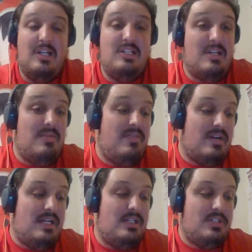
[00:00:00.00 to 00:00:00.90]
It's going to be
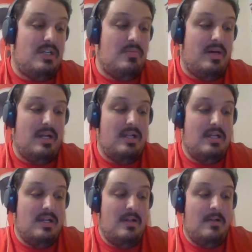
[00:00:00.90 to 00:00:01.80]
very interesting, but
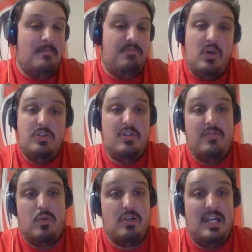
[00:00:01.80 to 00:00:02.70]
those are the
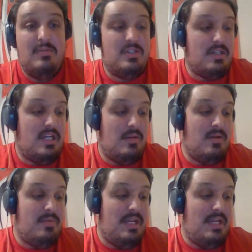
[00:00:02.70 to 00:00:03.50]
four games that are coming up.